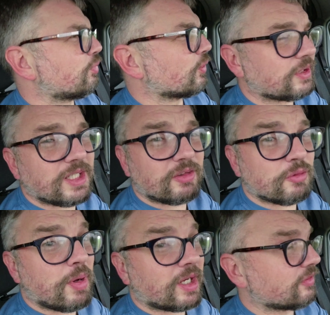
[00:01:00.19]
importantly out
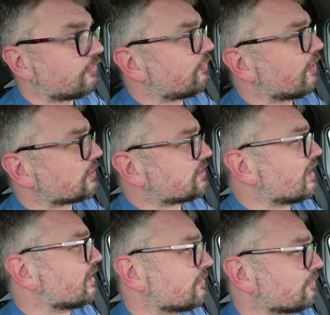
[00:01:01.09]
the back of
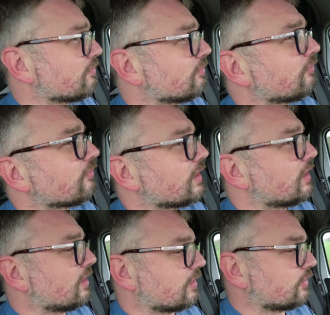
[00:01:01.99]
Vauxhall,
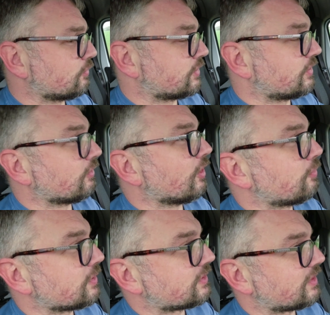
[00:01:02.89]
because we're still
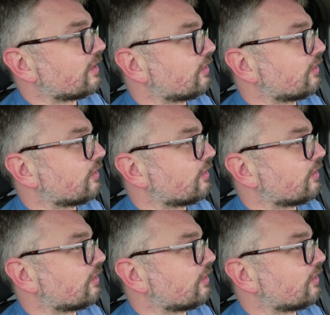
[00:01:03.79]
hoping to